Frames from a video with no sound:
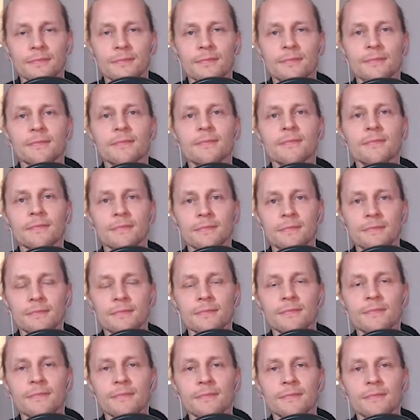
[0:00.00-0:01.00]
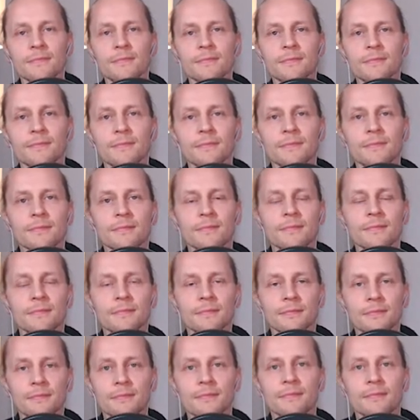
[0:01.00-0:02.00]

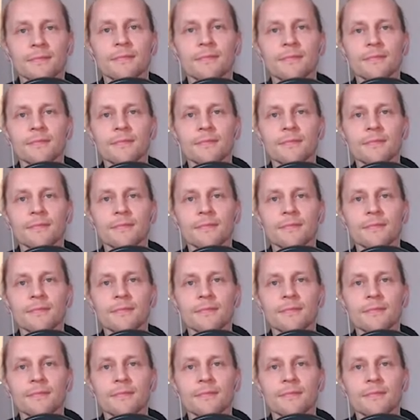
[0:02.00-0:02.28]
No words are spoken by the person on screen.